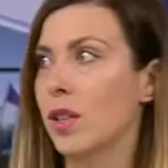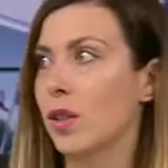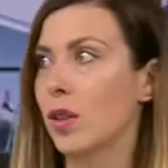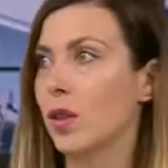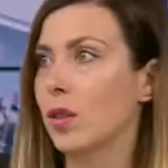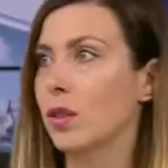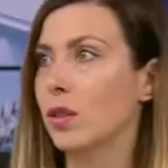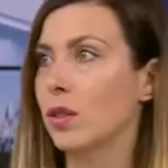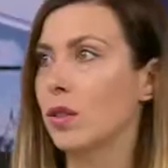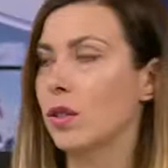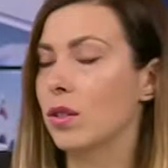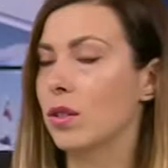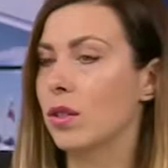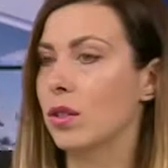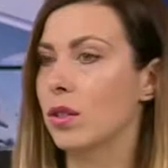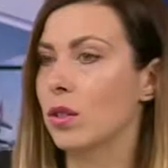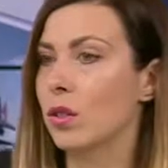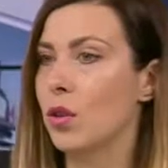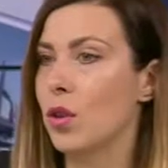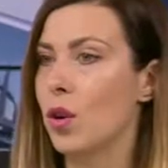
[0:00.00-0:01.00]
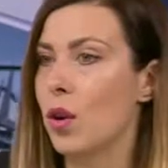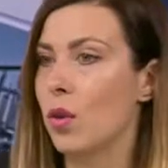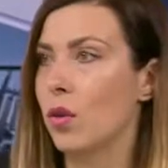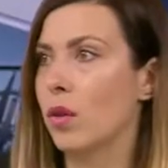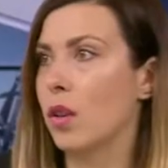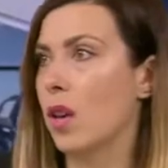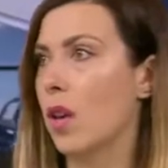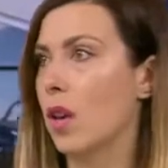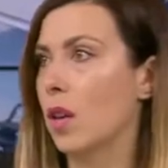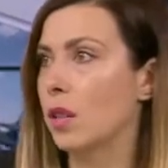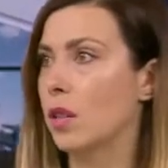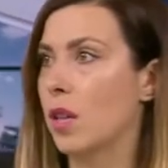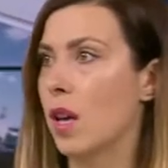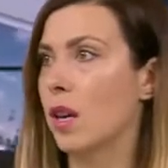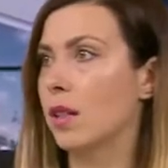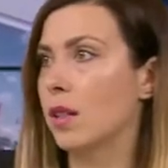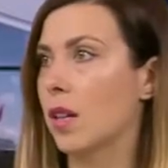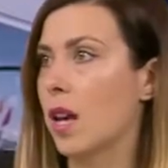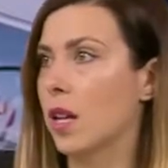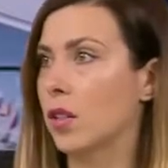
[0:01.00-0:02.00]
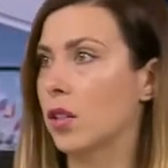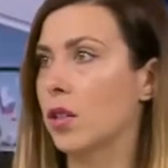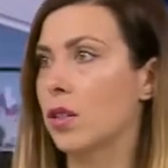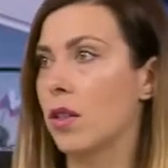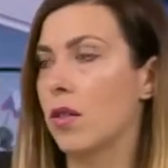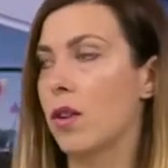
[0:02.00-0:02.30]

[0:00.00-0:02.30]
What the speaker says: I don't know the exact action.